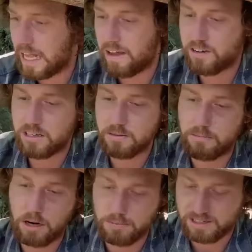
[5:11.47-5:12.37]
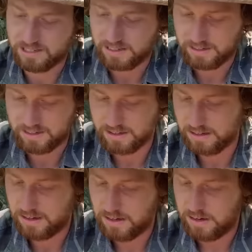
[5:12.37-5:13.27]
I've got some marmot skins.
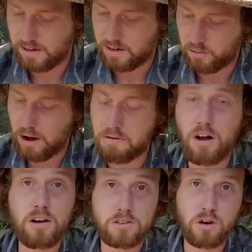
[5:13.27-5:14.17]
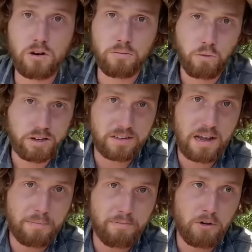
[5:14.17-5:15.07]
Groundhogs are one
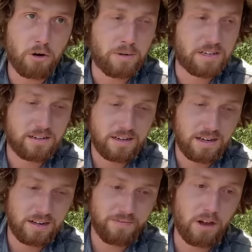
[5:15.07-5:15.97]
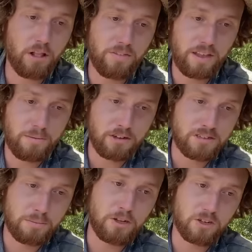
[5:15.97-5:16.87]
type of marmot. All of them are
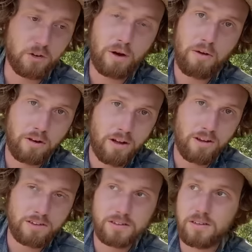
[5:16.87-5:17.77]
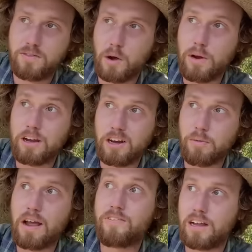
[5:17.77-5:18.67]
similar to groundhogs. Around here
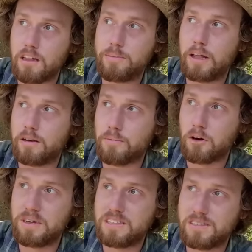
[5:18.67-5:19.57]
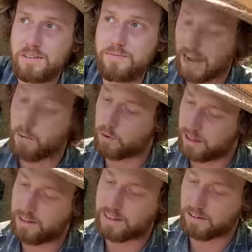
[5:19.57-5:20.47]
we have yellow-bellied marmots. I
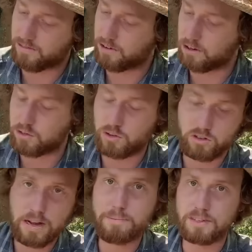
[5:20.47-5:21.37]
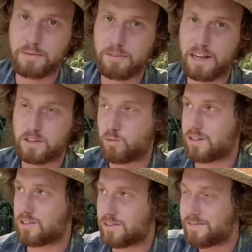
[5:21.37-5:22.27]
really like their fur, so I trapped some last
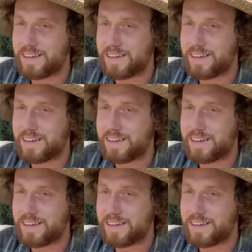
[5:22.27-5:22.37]
winter.